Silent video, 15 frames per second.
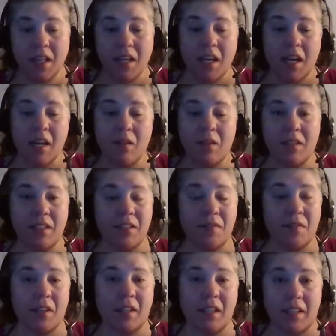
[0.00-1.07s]
Anyways, the
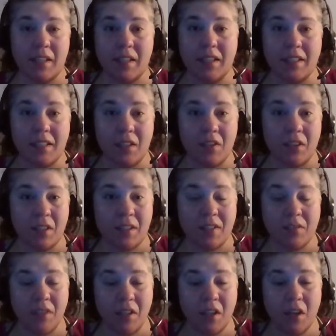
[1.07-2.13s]
affiliate link is under this
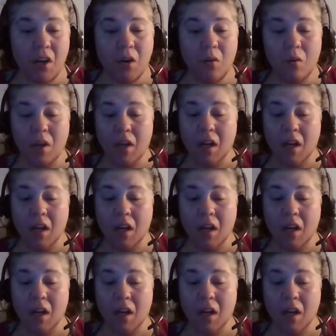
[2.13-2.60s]
video.